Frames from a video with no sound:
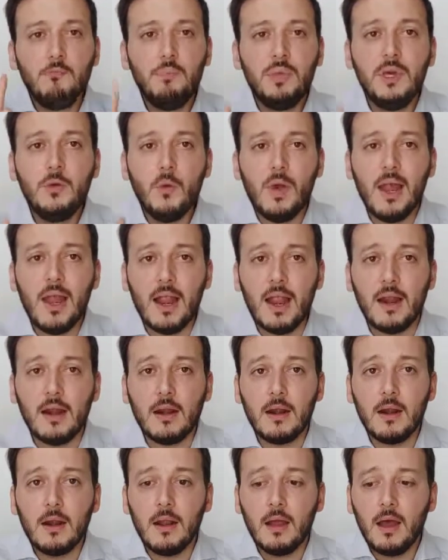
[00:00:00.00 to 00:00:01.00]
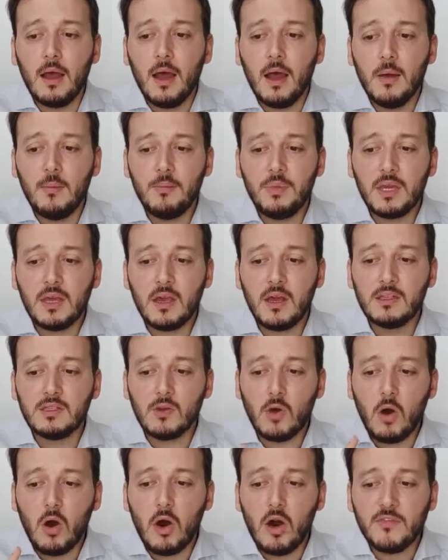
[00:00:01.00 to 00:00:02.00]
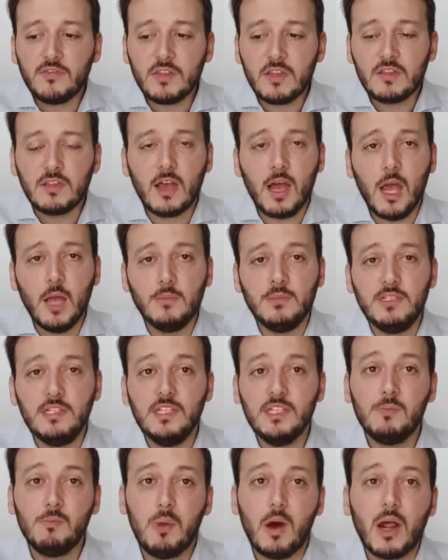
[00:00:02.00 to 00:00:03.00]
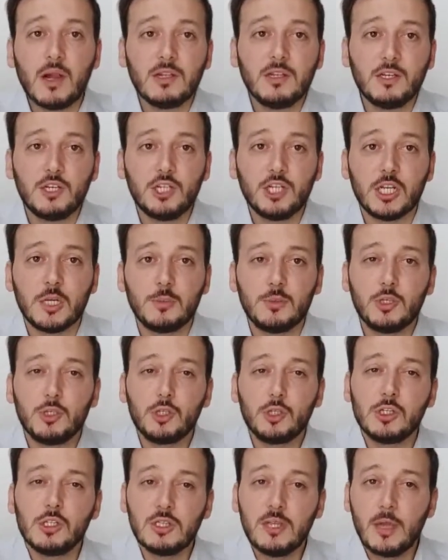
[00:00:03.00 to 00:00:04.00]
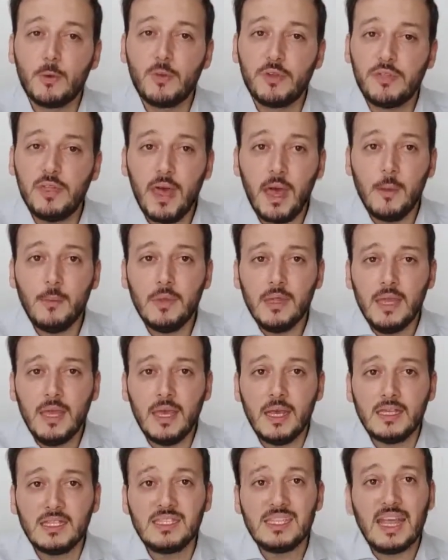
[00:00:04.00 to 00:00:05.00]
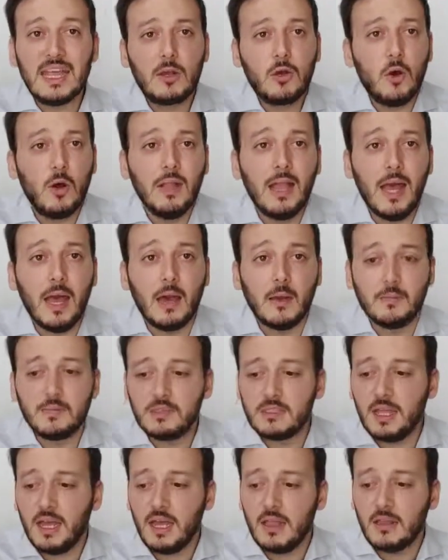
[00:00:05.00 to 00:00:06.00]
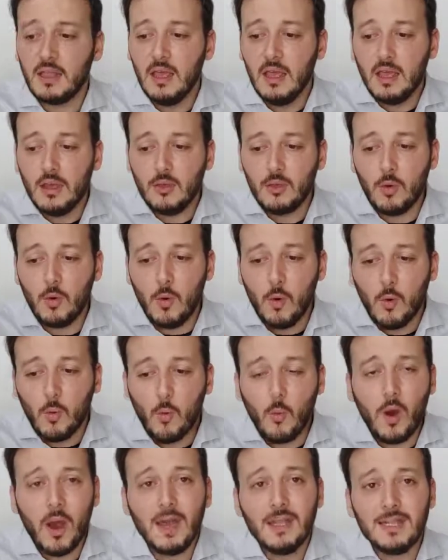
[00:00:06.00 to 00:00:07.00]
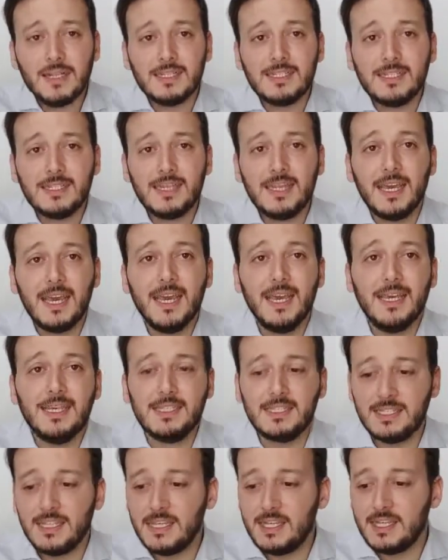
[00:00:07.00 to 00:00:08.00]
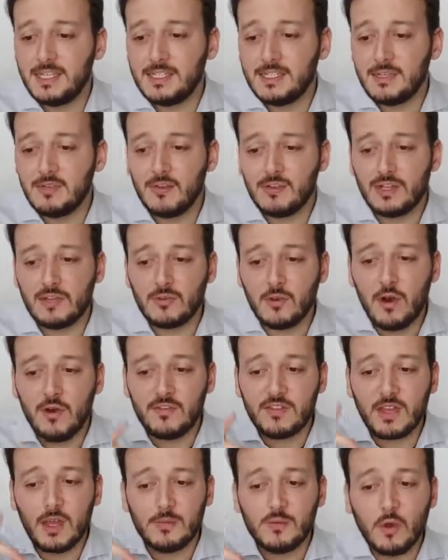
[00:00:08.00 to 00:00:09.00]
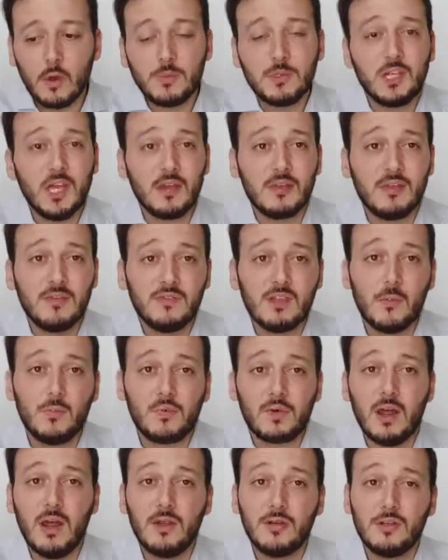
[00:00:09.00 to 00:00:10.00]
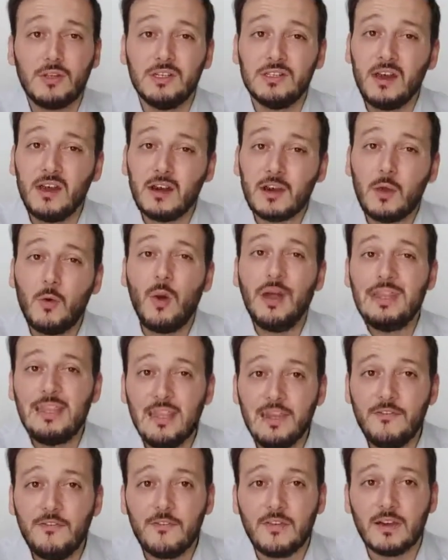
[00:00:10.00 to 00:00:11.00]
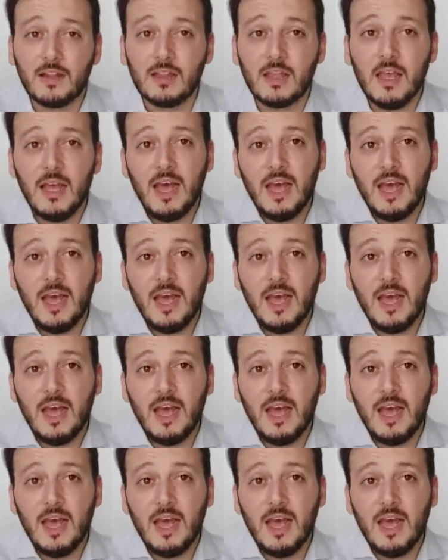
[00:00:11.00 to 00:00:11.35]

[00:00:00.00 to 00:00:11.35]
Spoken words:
beware, because oftentimes these partnerships, just like with the M&As, they collapse. And why that's the case is that oftentimes objectives and priorities are quite different,